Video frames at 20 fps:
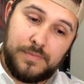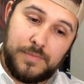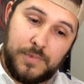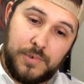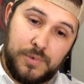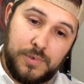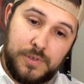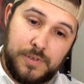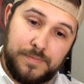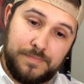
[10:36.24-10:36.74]

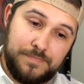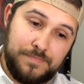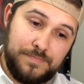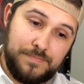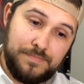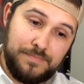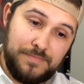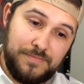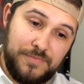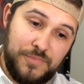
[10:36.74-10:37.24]
or
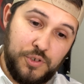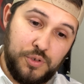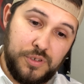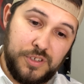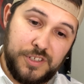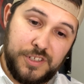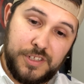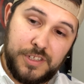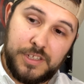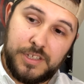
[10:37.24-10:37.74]

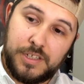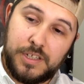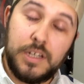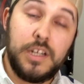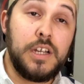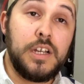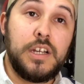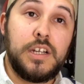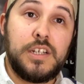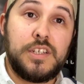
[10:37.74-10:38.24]
forged
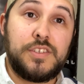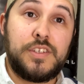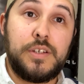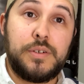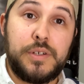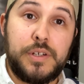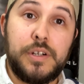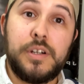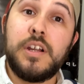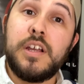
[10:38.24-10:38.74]
steel
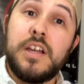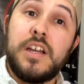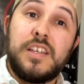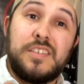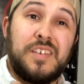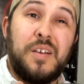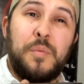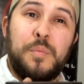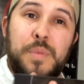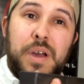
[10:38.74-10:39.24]
here, it's
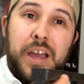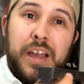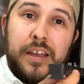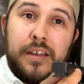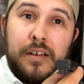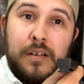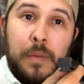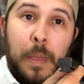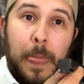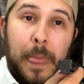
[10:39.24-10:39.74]
coming back.
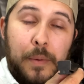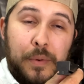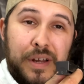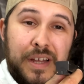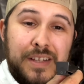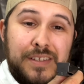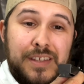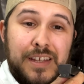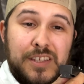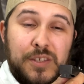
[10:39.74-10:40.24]
And when it
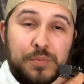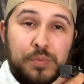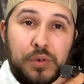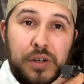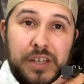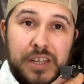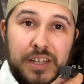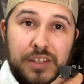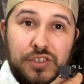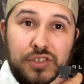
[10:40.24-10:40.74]
hits that
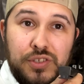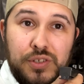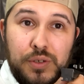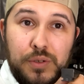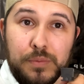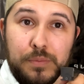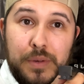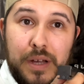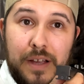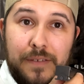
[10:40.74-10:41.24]
spring, it's
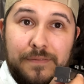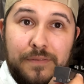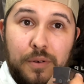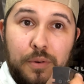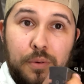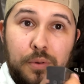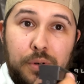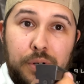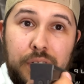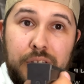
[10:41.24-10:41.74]
shooting back
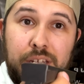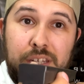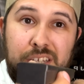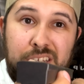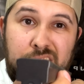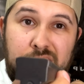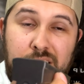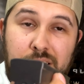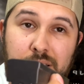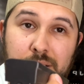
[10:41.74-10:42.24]
forward,
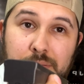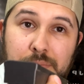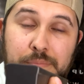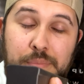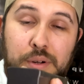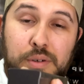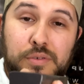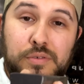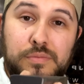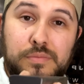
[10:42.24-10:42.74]

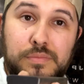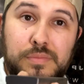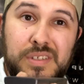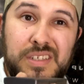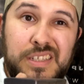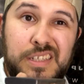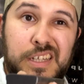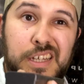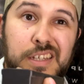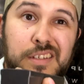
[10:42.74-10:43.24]
boom,
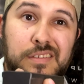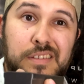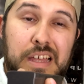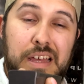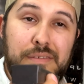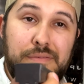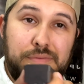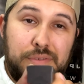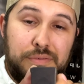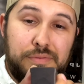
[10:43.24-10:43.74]
and hitting
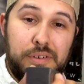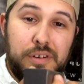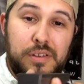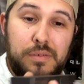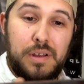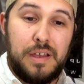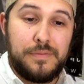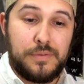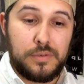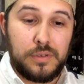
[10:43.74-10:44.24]
that the front of the
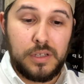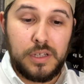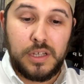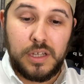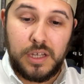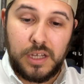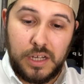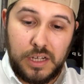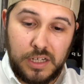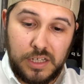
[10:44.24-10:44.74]
rifle,
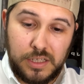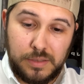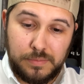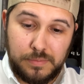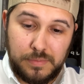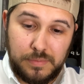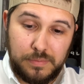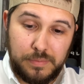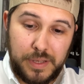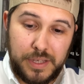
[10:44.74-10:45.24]

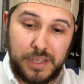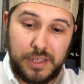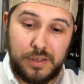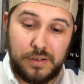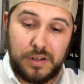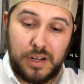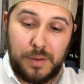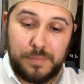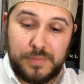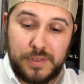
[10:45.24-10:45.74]
um, making your
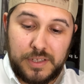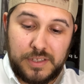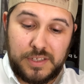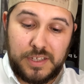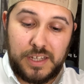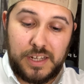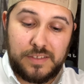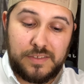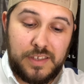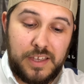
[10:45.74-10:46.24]
optics
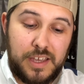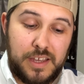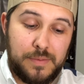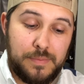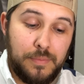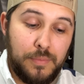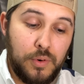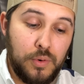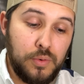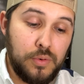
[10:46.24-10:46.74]
kind of take
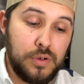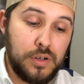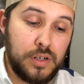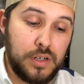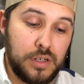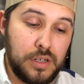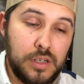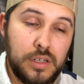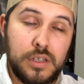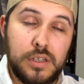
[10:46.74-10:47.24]

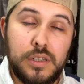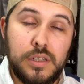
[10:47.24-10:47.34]
more